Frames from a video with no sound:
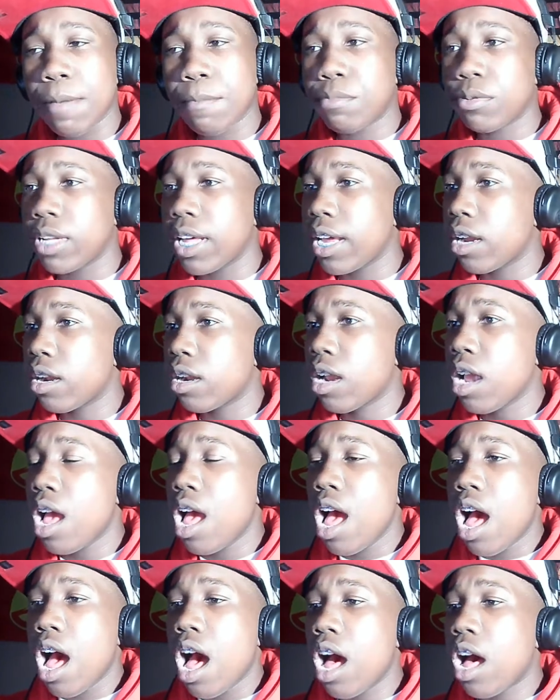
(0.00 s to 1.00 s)
player,
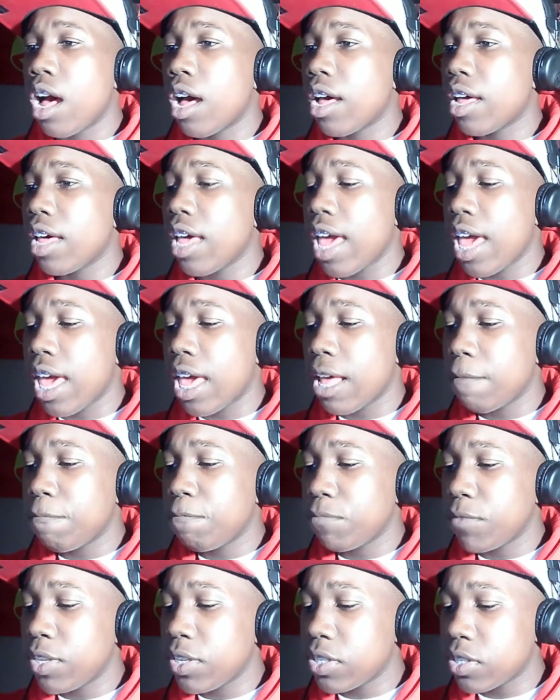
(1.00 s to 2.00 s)
and
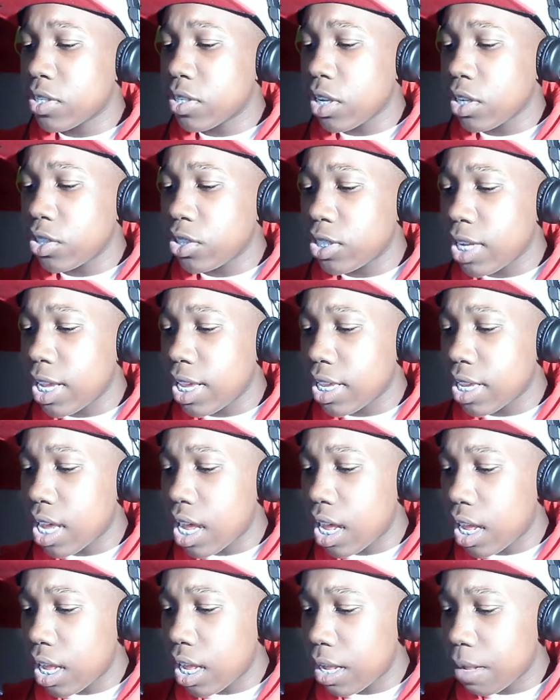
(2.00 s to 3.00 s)
he's such
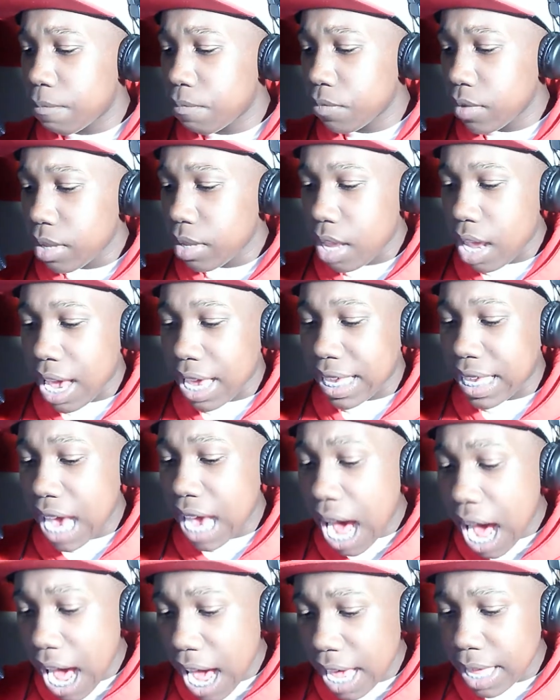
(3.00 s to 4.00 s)
a
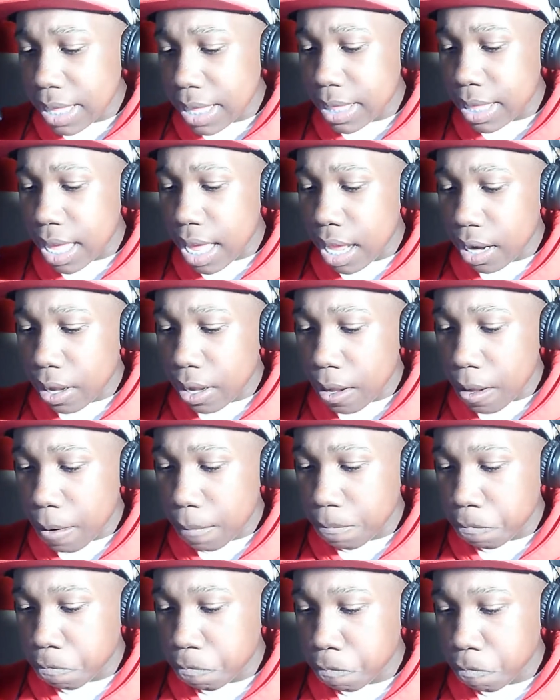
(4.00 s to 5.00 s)
guy that
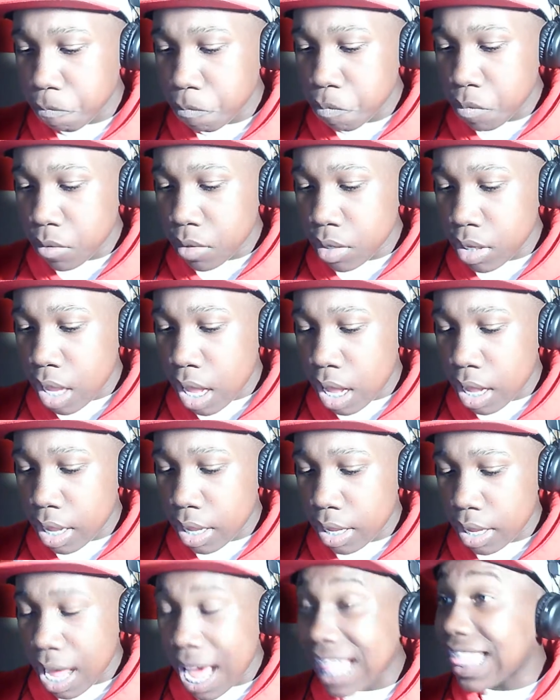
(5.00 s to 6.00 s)

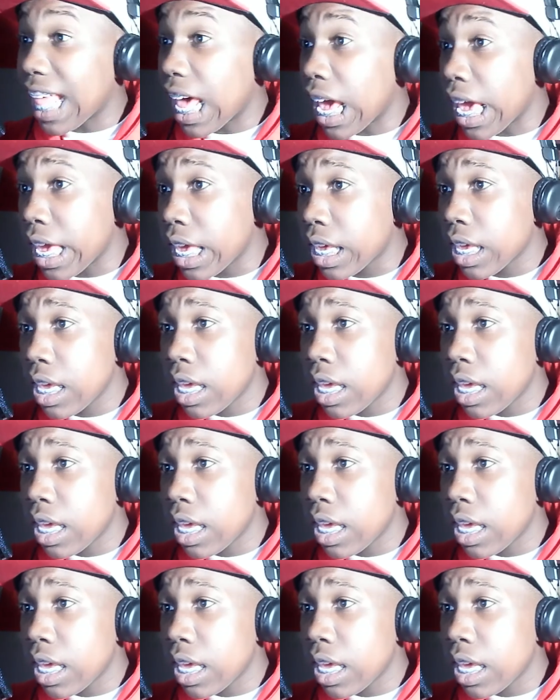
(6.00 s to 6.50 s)
I like.